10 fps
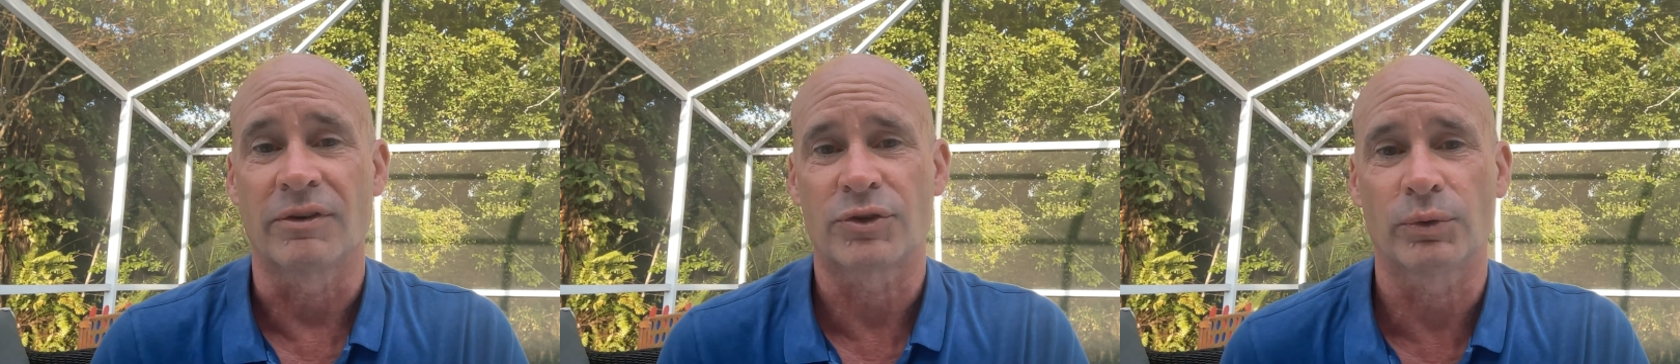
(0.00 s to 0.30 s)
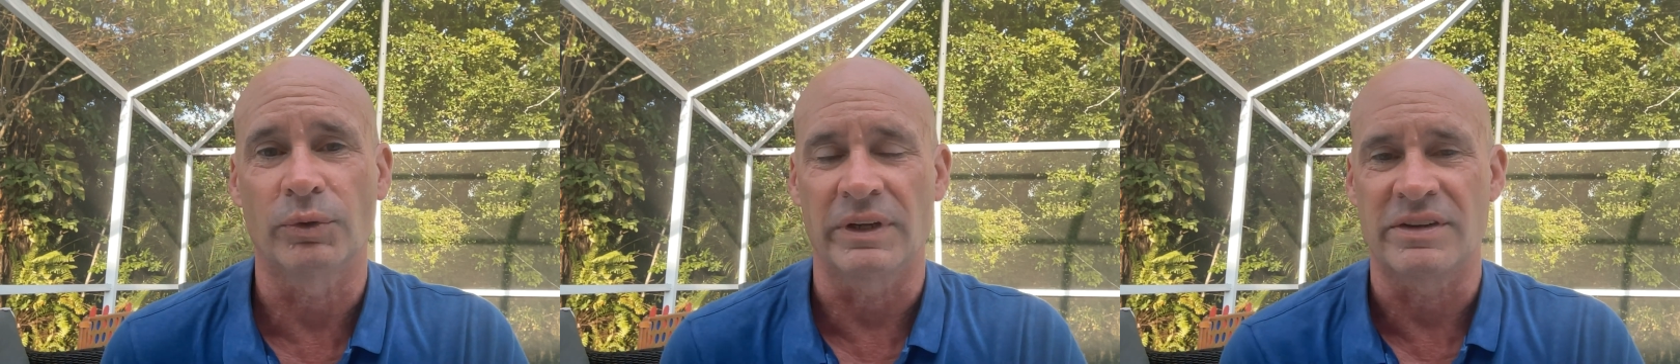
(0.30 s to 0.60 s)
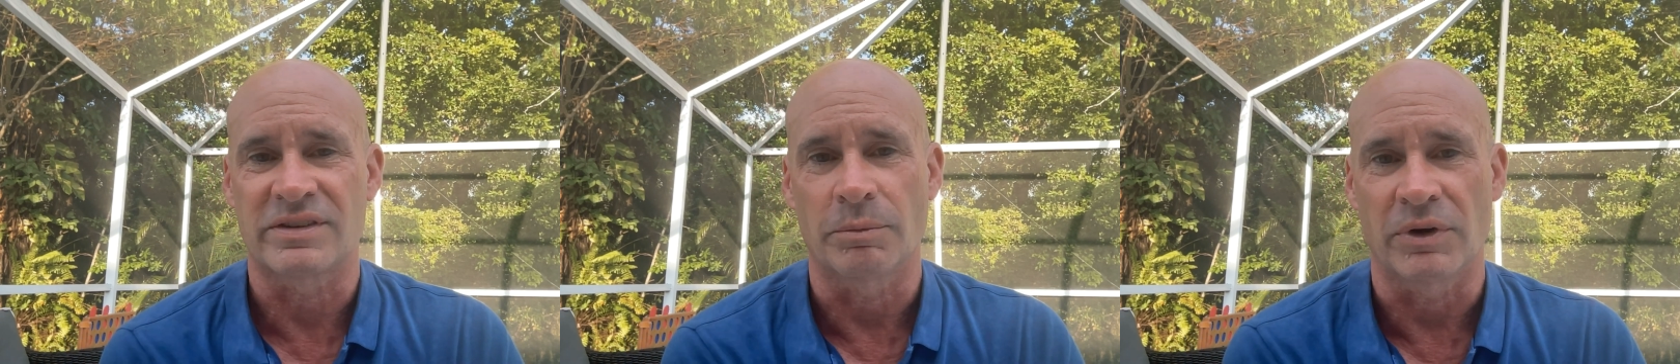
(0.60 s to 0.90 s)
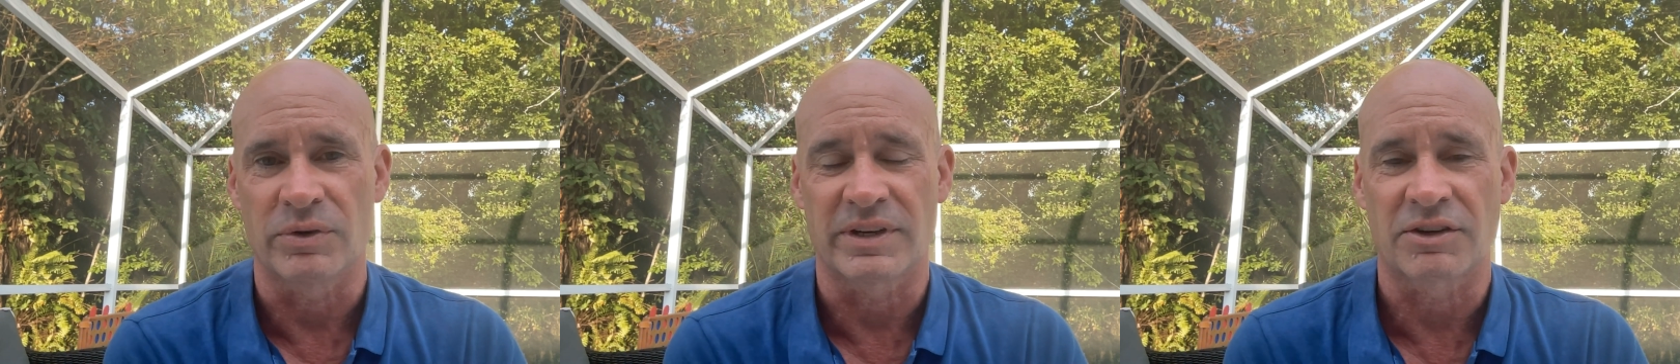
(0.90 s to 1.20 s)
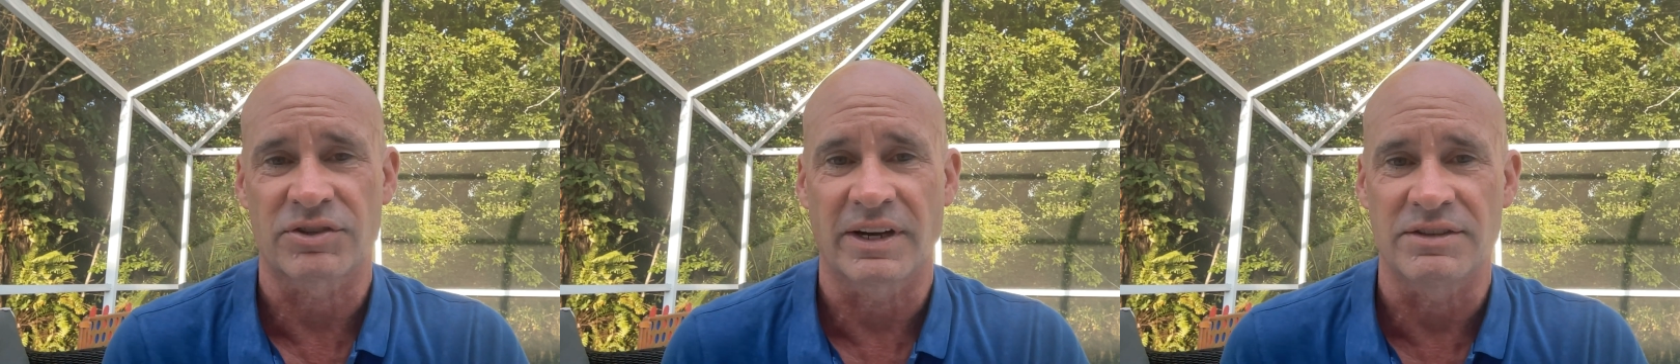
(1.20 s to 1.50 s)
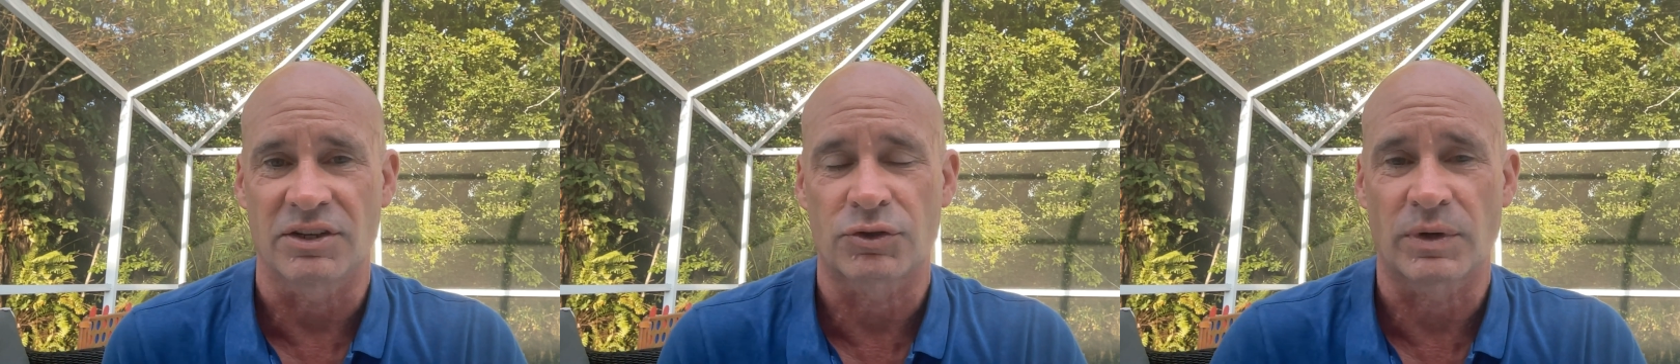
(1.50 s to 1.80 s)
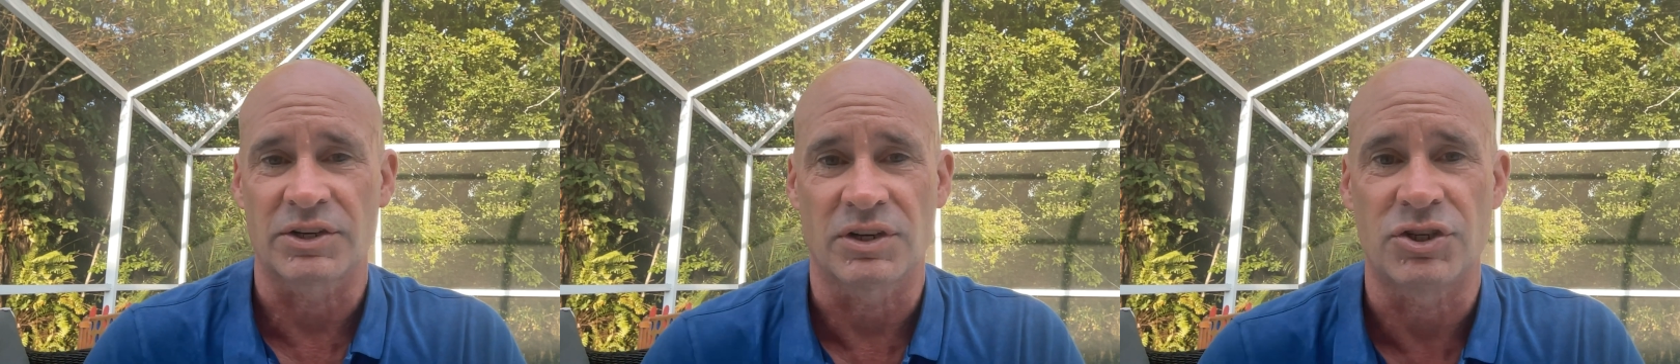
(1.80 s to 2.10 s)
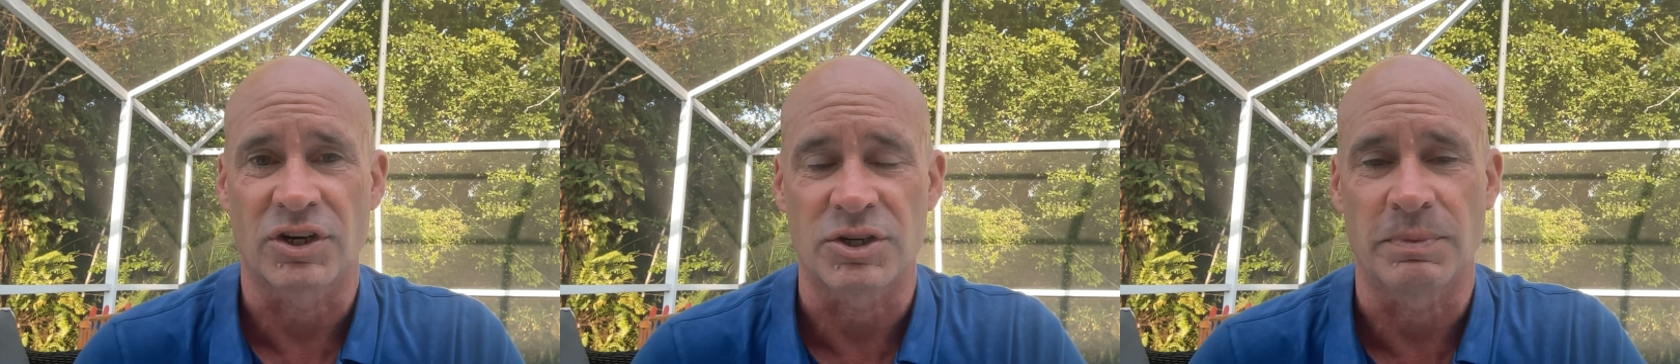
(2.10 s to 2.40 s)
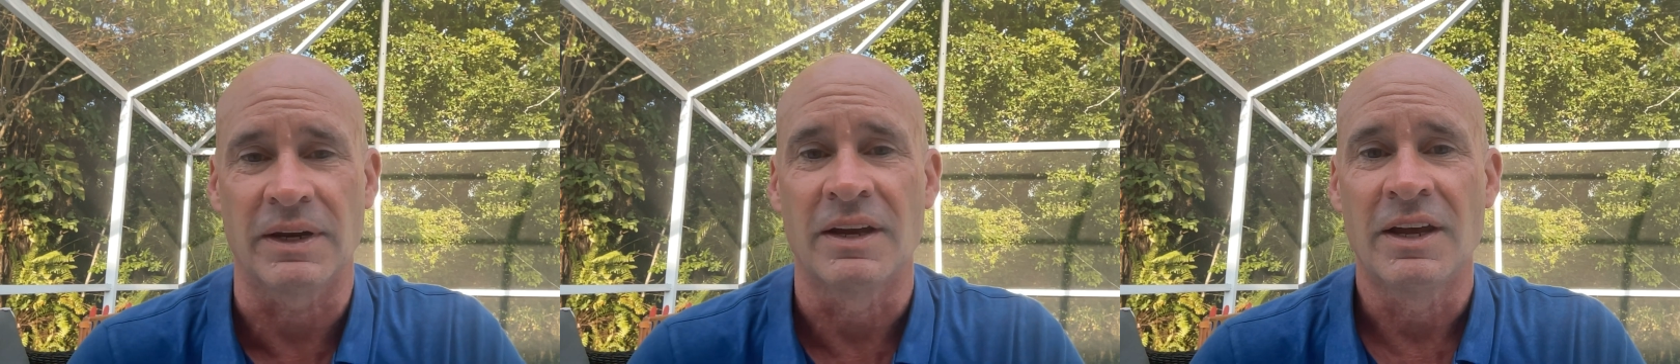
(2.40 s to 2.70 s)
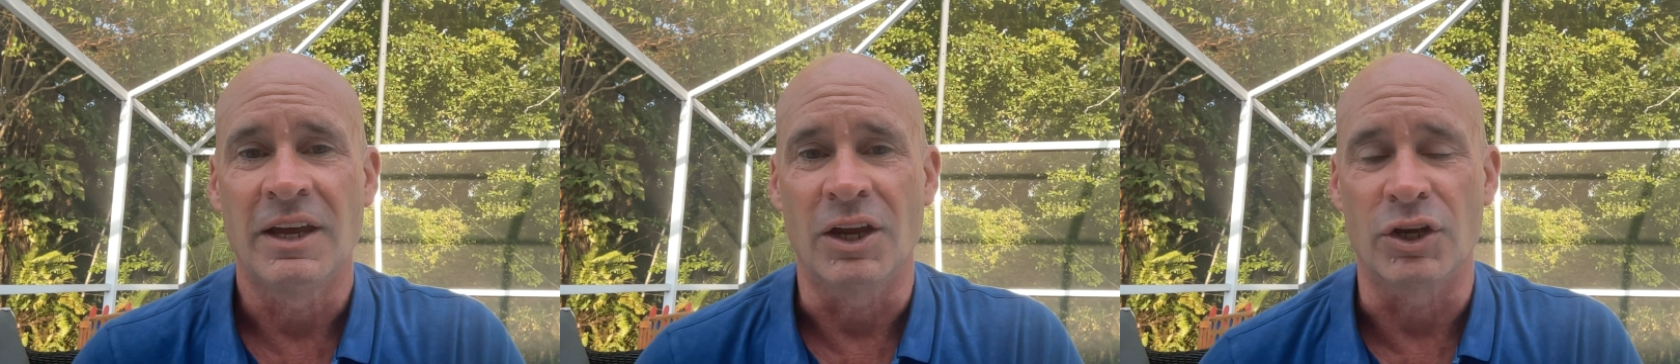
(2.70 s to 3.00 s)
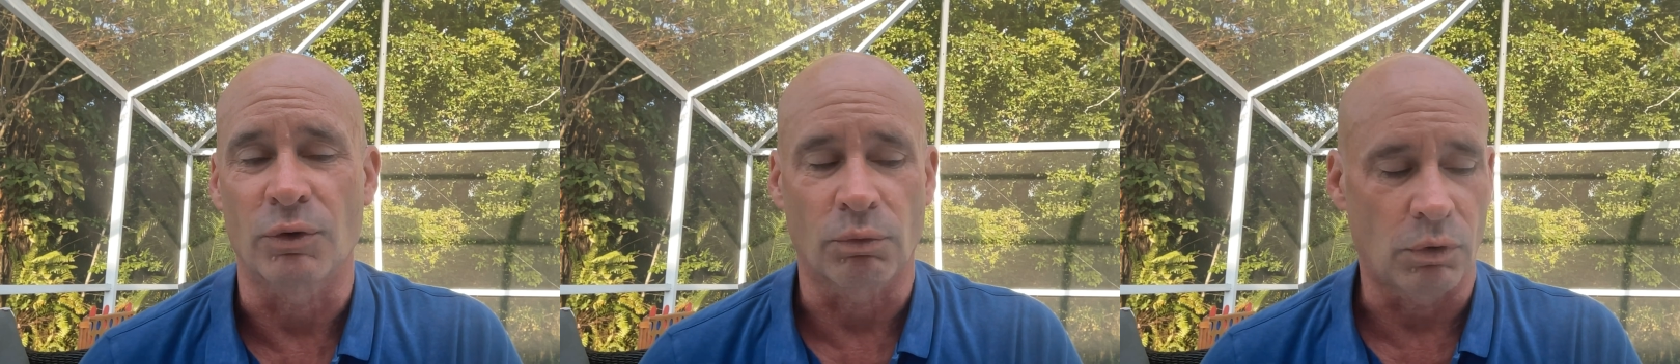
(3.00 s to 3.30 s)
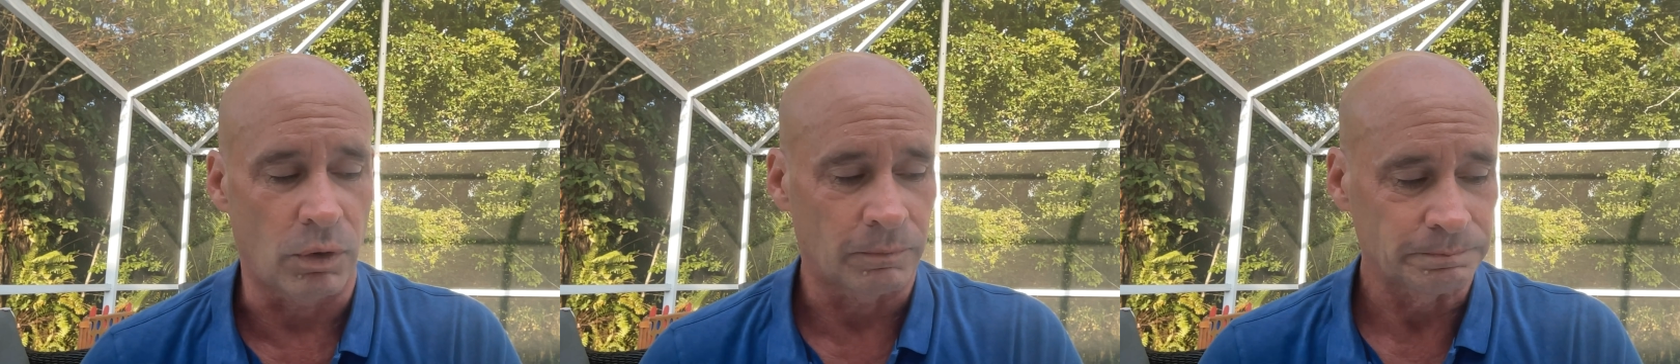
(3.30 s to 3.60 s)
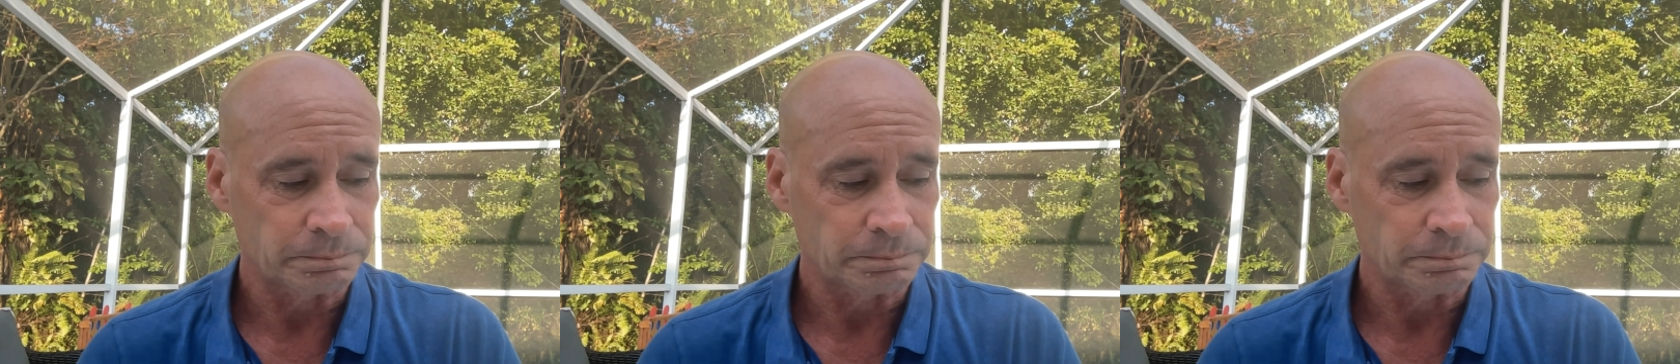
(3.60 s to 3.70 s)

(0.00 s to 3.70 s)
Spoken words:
truly someone who's exercising discretion and judgment in your role.